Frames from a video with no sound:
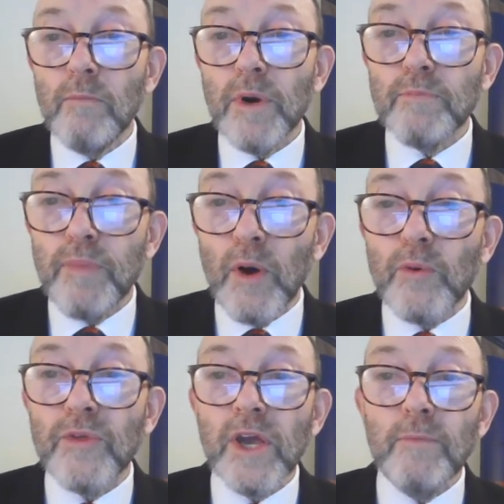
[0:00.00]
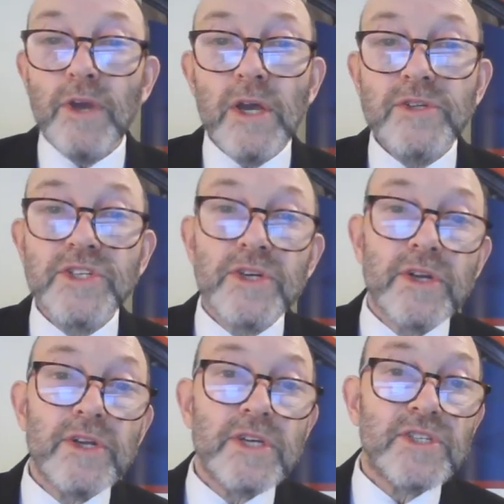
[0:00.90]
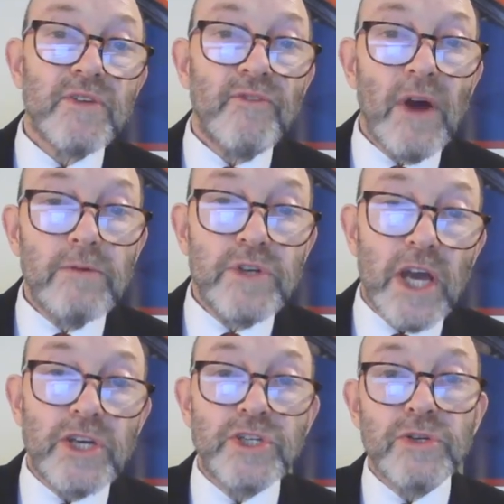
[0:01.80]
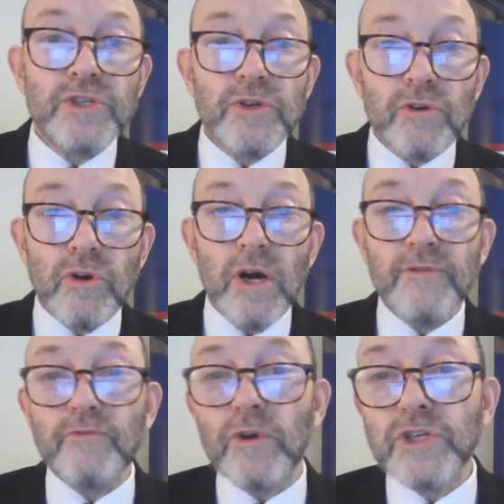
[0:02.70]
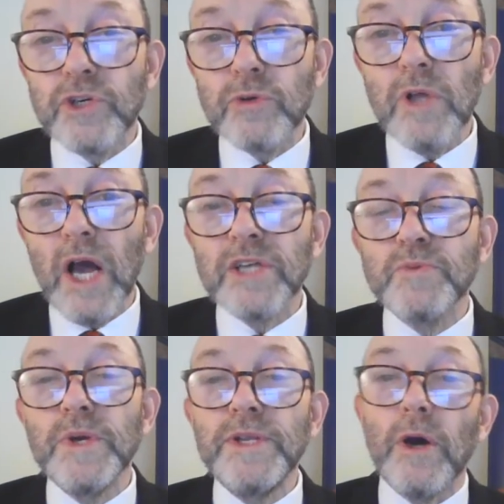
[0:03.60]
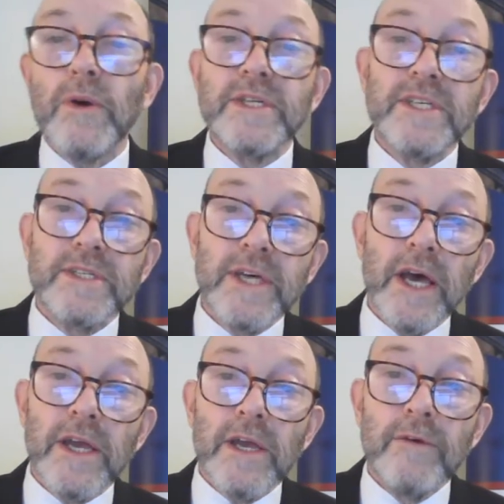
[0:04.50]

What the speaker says: but both can be considered as the foundation to craft ritual as we know it today.